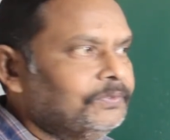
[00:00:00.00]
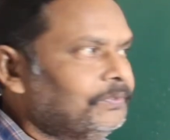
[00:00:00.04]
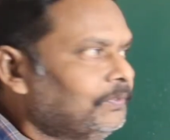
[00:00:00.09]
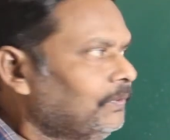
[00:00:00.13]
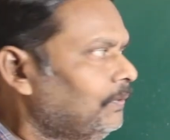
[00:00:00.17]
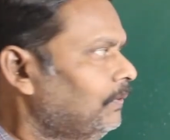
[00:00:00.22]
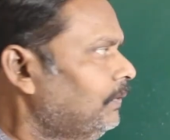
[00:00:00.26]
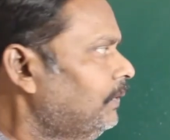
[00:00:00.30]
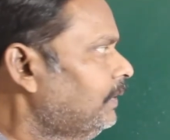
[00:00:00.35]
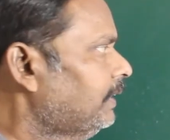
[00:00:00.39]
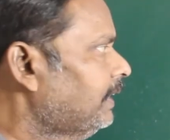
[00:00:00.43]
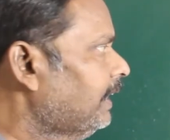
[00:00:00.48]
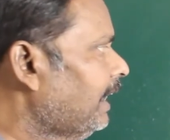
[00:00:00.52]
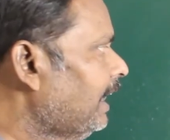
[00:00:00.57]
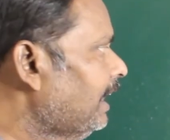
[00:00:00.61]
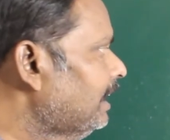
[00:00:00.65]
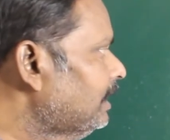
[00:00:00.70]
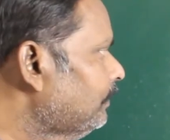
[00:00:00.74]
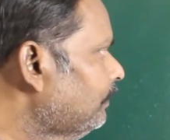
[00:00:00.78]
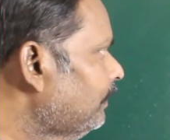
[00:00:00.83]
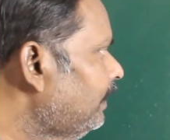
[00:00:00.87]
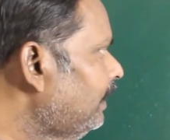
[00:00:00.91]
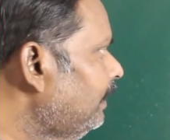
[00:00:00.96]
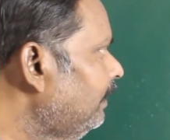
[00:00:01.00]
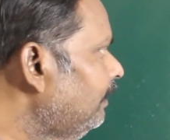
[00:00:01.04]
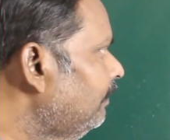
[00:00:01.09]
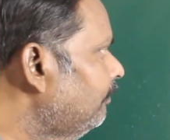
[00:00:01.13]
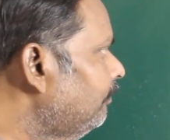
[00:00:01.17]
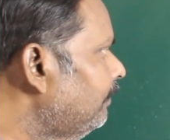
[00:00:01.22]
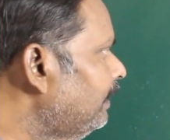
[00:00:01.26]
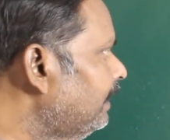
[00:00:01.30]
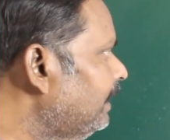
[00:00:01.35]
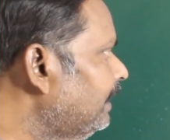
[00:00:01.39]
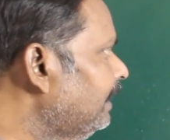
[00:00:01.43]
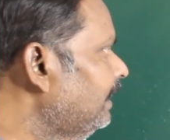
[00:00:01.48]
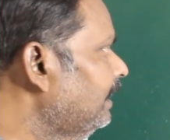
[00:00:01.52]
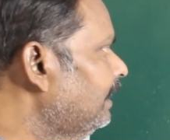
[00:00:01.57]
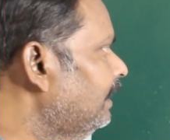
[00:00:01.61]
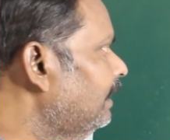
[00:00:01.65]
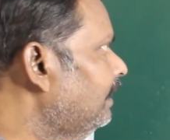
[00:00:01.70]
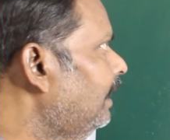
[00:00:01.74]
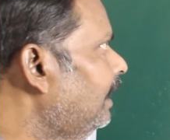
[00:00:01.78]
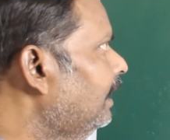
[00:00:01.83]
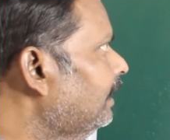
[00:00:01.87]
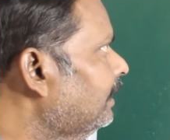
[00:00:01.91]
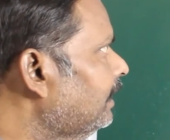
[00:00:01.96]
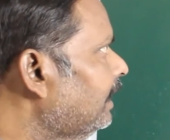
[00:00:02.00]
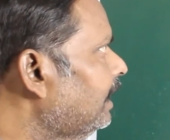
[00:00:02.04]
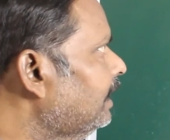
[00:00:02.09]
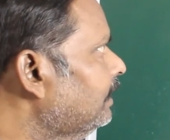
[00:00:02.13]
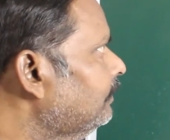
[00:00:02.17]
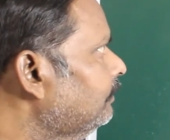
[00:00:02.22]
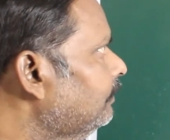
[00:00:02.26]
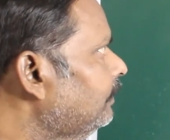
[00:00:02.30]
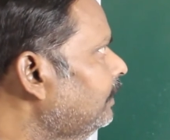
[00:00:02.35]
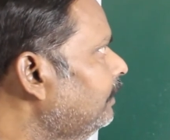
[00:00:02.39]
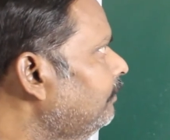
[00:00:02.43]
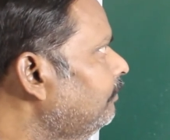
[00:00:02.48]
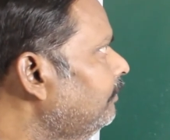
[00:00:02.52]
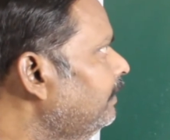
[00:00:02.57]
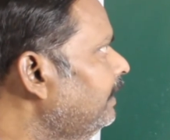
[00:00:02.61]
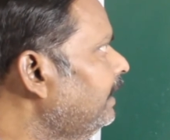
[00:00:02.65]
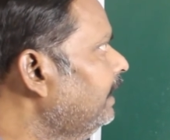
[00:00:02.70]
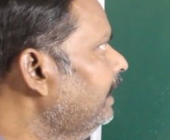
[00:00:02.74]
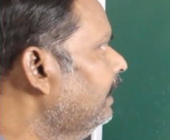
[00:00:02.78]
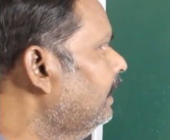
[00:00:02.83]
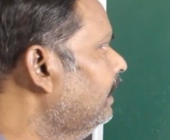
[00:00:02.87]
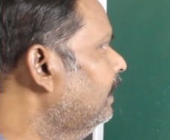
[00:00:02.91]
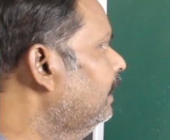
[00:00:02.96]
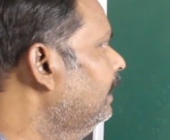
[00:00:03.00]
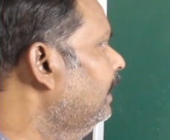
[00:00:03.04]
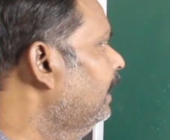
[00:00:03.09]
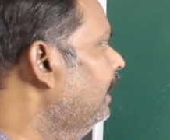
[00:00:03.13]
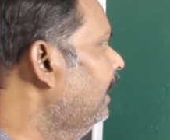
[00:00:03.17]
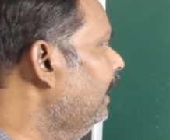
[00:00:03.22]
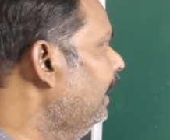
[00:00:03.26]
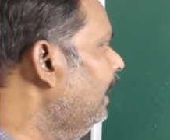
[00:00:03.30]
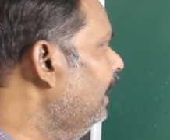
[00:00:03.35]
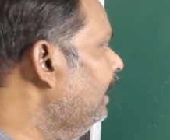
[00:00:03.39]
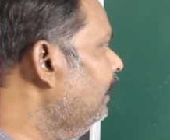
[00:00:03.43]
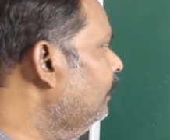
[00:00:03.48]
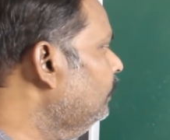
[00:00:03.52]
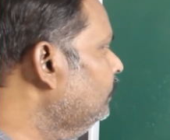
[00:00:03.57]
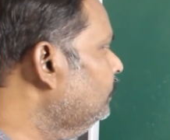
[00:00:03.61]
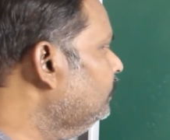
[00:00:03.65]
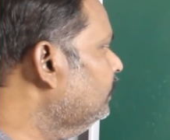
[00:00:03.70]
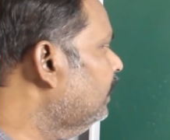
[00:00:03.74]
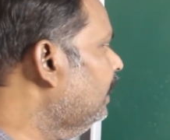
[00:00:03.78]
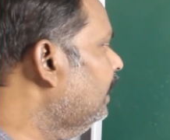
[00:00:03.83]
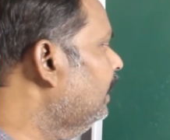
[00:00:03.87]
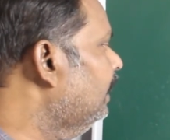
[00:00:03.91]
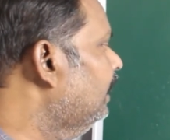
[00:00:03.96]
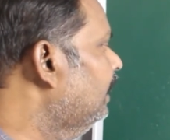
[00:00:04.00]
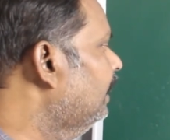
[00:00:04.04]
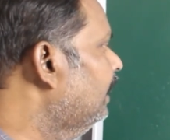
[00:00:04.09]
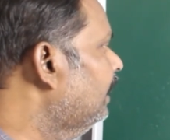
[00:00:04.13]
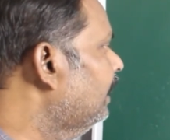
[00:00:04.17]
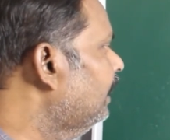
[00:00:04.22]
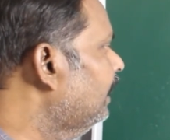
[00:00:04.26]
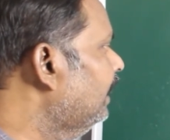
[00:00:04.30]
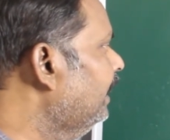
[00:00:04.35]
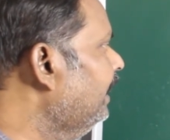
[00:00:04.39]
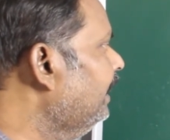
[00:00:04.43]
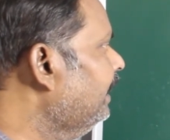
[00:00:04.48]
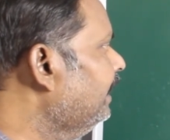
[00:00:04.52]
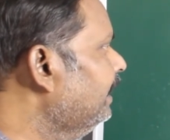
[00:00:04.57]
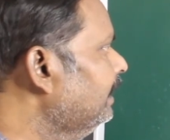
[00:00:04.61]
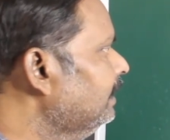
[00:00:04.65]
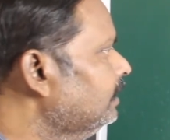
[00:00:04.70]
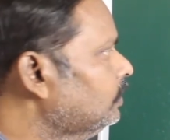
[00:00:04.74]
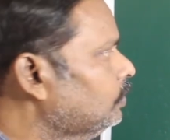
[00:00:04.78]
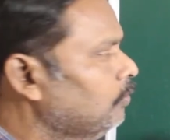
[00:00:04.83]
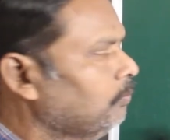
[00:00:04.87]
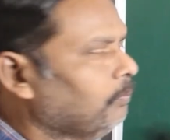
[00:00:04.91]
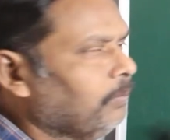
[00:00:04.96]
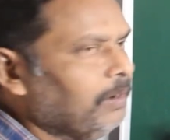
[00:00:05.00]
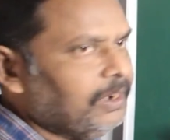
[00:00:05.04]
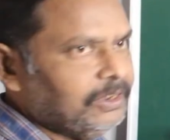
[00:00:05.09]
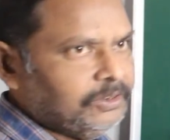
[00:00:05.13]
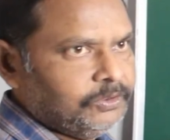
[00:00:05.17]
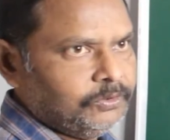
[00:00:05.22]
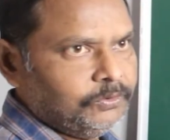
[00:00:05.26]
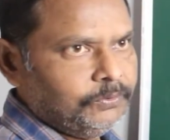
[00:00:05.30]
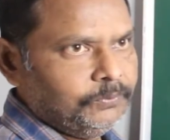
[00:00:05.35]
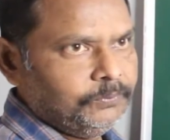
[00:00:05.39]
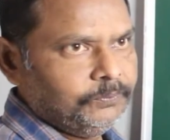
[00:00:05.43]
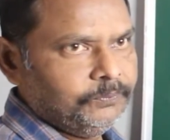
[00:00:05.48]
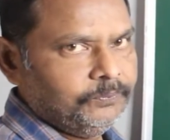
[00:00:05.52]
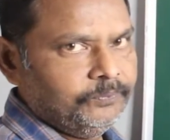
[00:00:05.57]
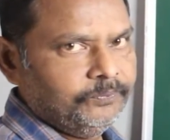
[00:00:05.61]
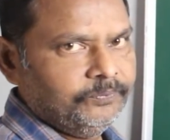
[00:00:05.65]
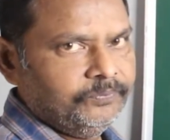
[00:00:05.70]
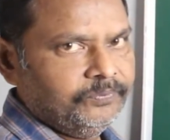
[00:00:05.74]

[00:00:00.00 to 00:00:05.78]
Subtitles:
So, transparent material or transparent media allows the light rays to pass through,